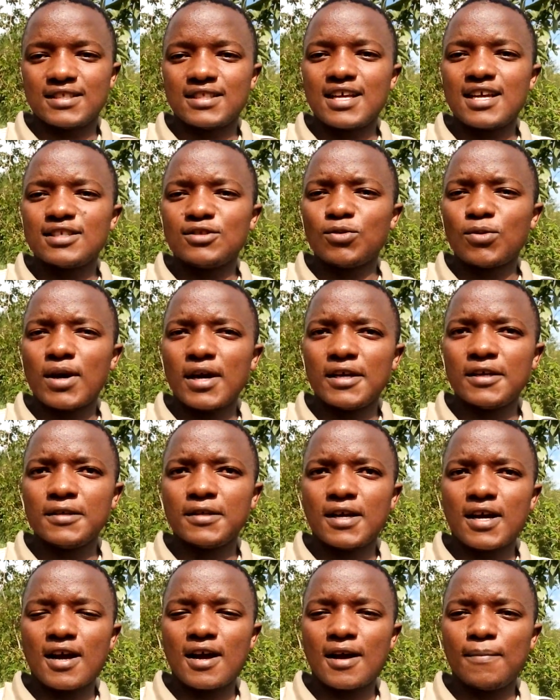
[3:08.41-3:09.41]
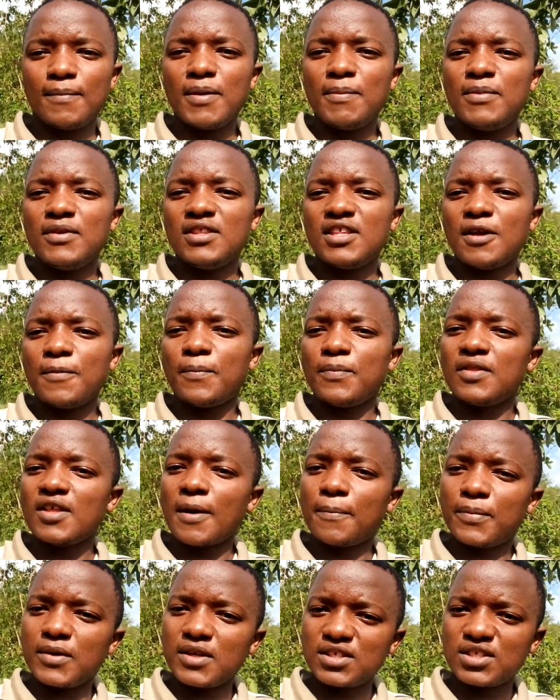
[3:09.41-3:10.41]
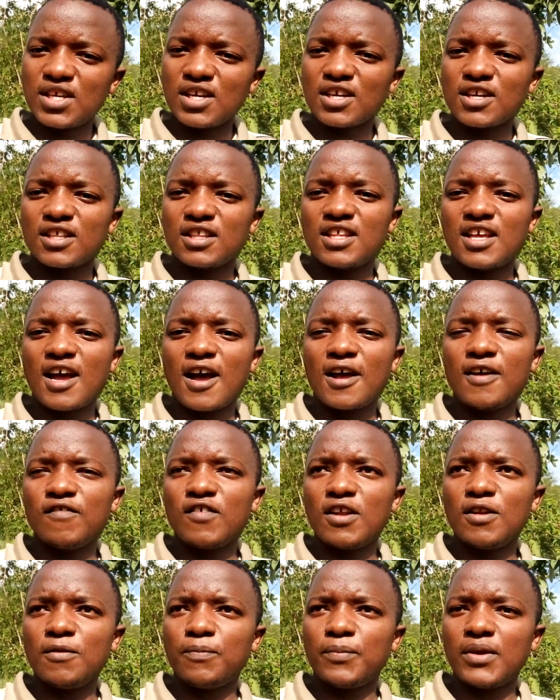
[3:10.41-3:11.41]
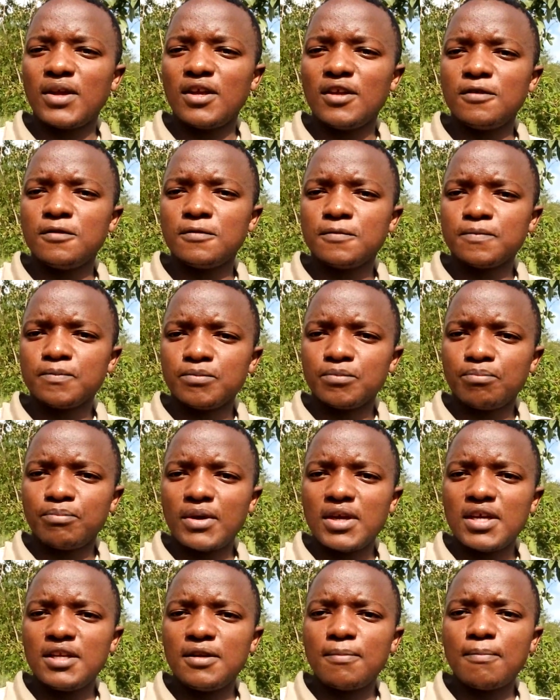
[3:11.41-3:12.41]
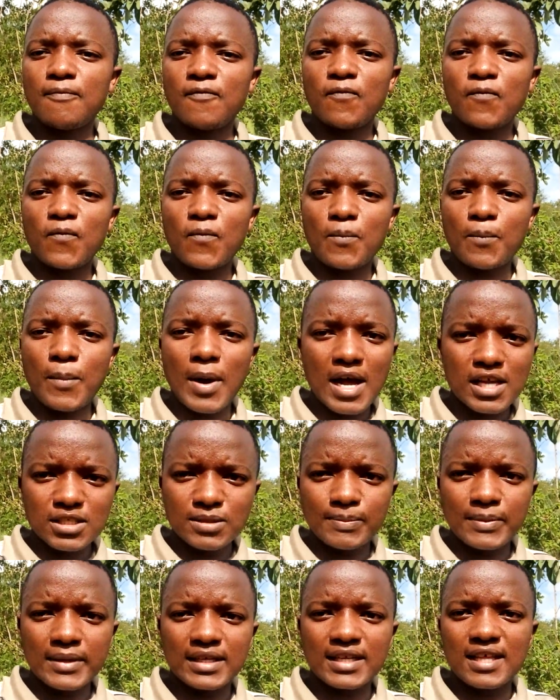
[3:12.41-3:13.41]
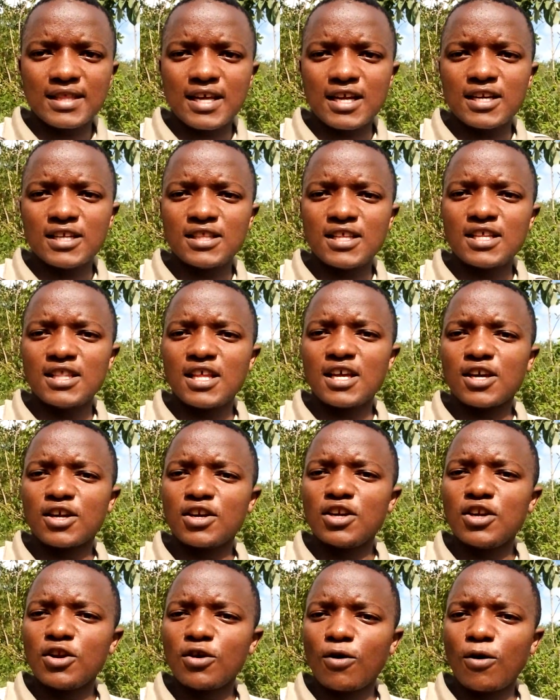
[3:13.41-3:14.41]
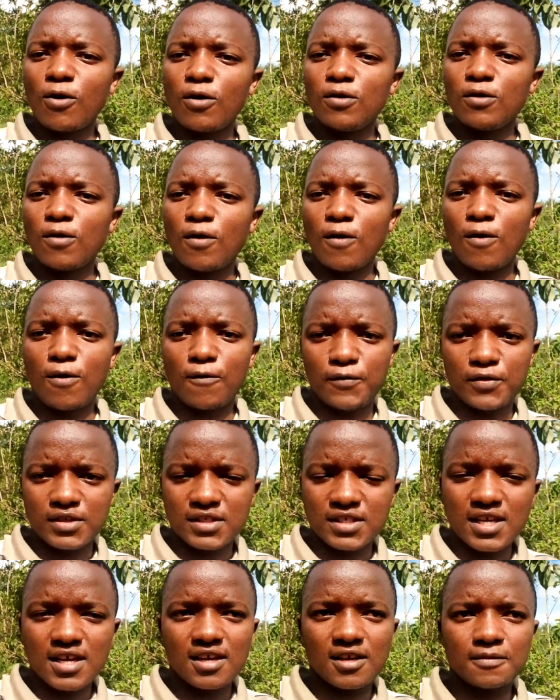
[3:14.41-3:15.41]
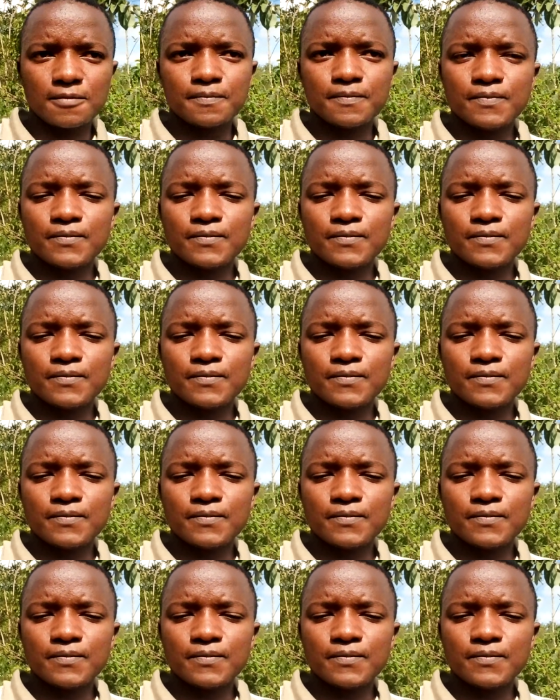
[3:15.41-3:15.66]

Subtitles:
That's why maybe their paycheck, they are even paid much better than even the clinical officer.